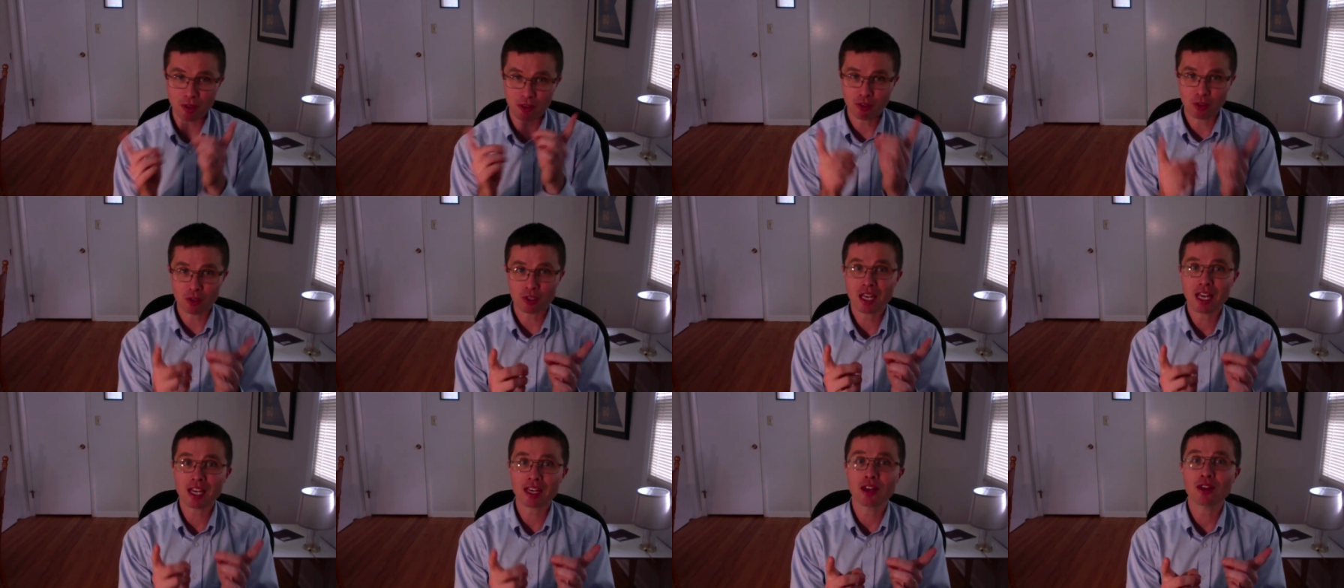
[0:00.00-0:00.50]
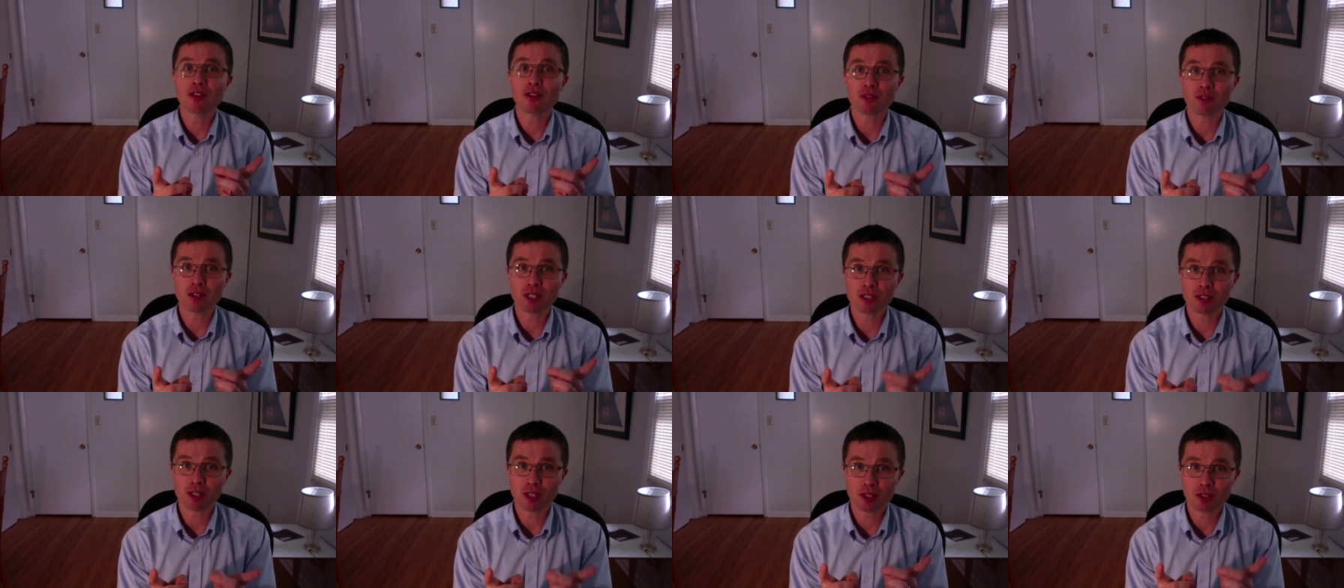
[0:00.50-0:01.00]
if you're taking
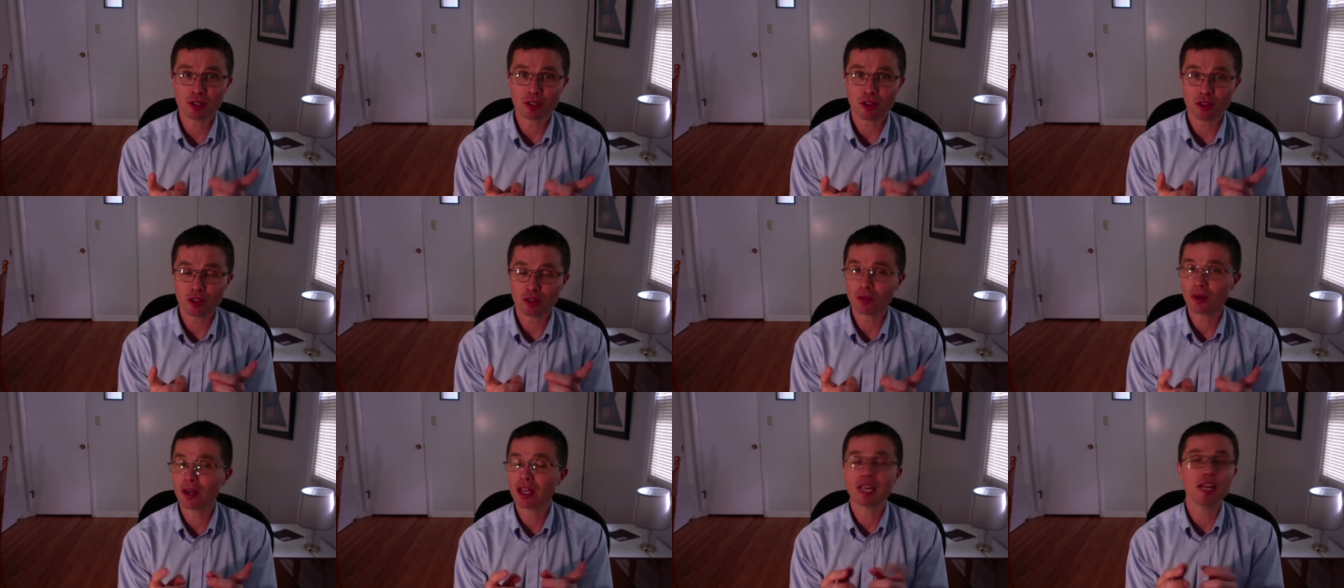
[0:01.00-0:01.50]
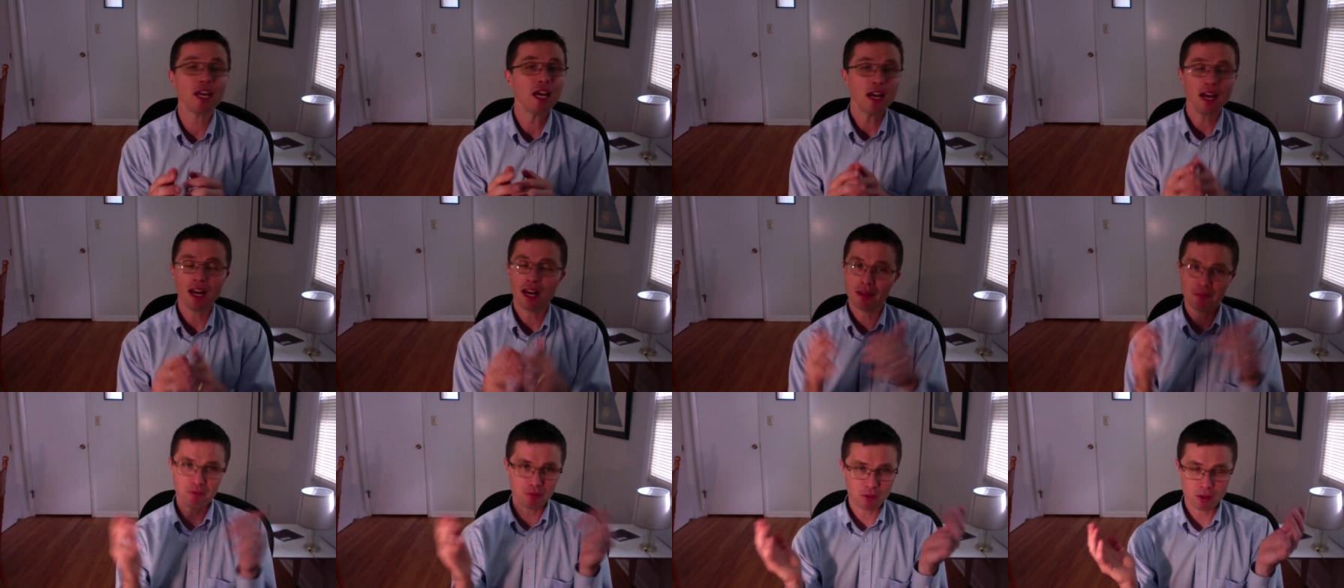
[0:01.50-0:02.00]
363,
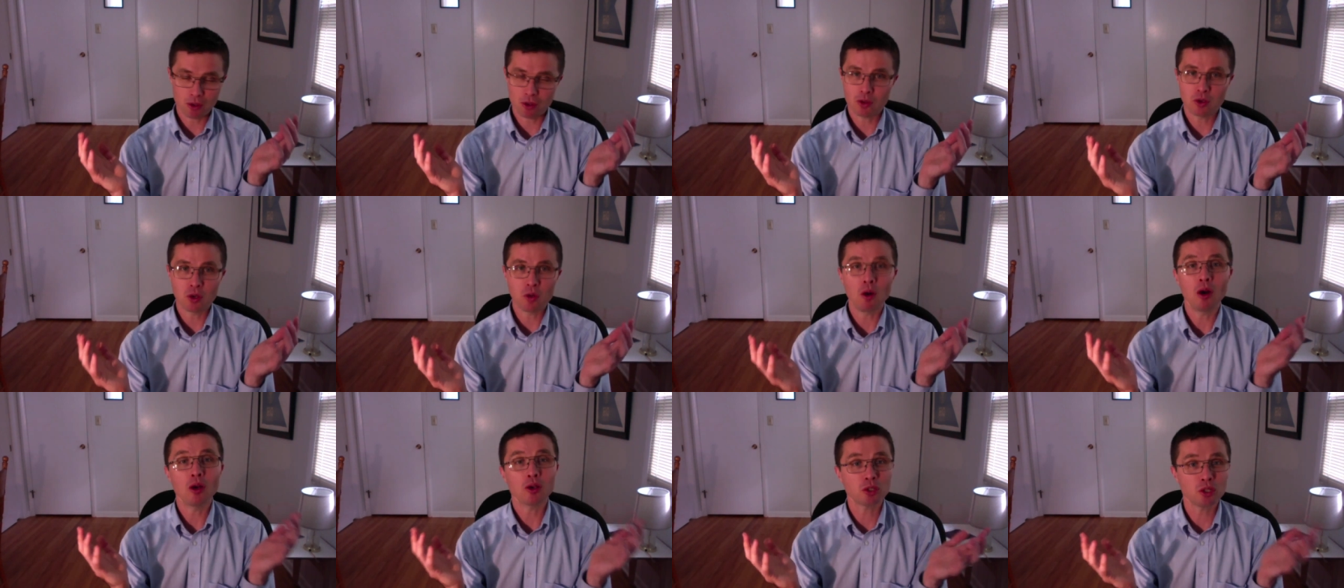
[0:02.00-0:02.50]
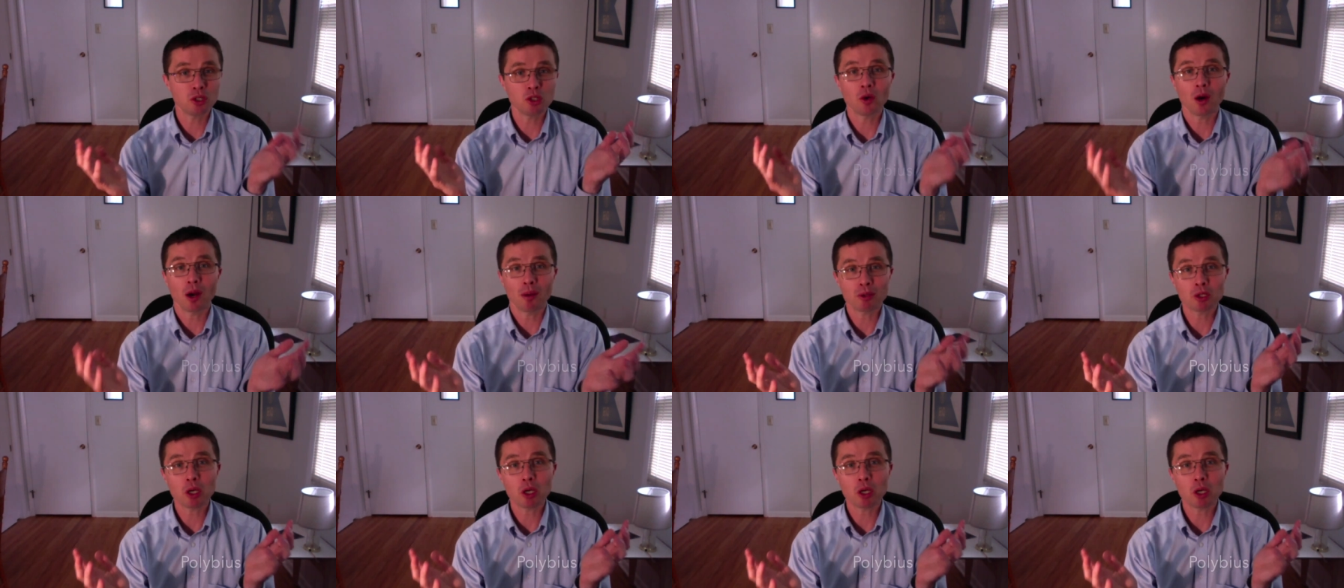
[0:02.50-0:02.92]
you also know I'm